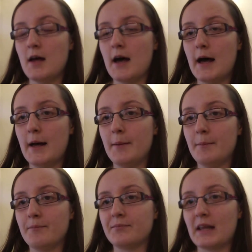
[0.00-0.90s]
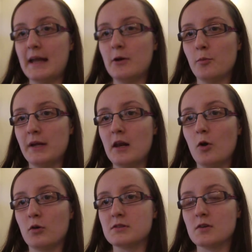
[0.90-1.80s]
And it will be a
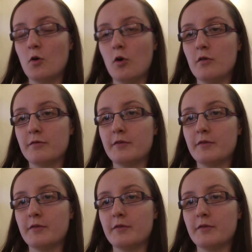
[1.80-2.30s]
lot of